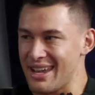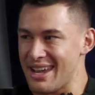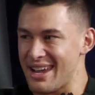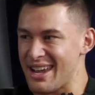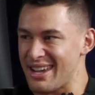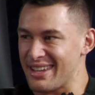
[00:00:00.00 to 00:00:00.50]

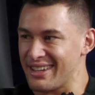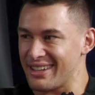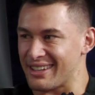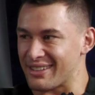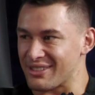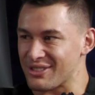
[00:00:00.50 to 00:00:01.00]
Yeah,
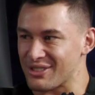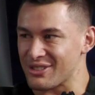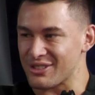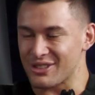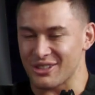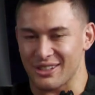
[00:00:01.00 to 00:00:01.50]
yeah.
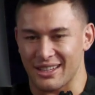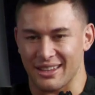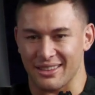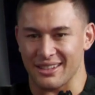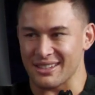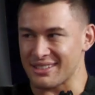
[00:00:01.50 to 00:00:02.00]
You got
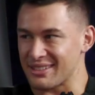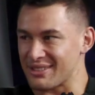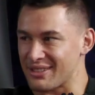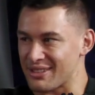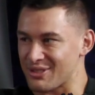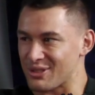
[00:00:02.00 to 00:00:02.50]
other things,
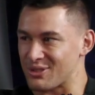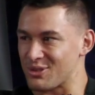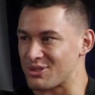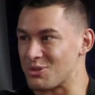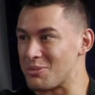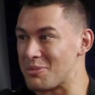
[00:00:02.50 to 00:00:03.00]
and I sort of
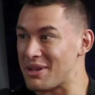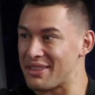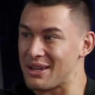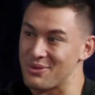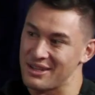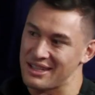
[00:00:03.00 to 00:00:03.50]
talked to him
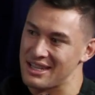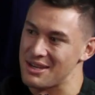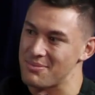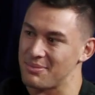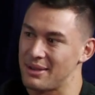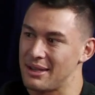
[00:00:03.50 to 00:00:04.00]
about that when he
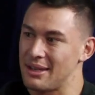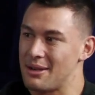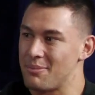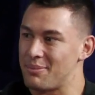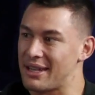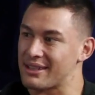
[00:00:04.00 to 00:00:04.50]
came.
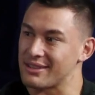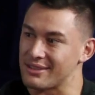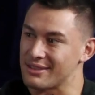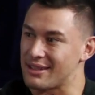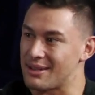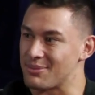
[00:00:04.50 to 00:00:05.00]
Yeah. back
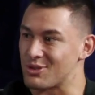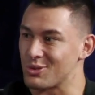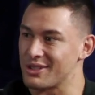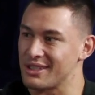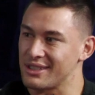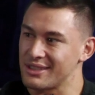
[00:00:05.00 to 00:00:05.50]
in um,
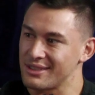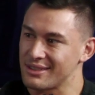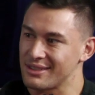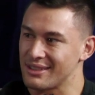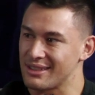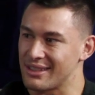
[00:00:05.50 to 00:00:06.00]
twenty.
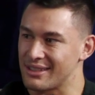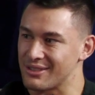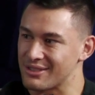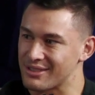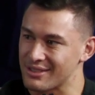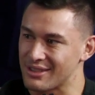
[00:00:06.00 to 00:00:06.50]
Right.
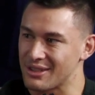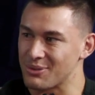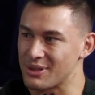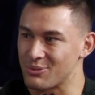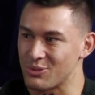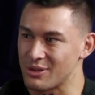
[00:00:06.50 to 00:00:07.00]
And he was, you
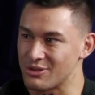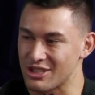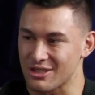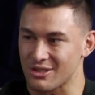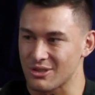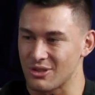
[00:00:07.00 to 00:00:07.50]
know, we we
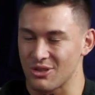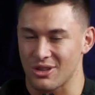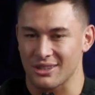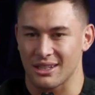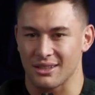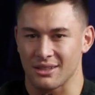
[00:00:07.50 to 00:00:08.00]
just
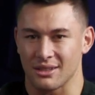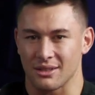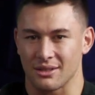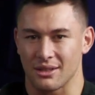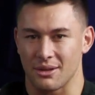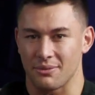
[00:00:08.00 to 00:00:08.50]
got knocked out of
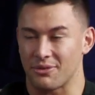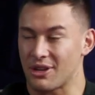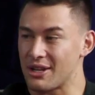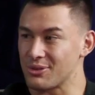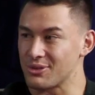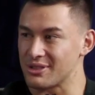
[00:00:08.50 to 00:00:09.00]
the um,
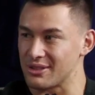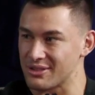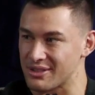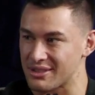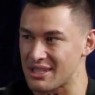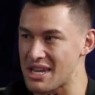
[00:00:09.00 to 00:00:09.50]
finals,
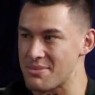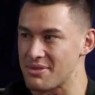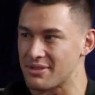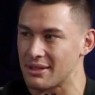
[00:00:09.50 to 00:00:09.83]
and he was the same.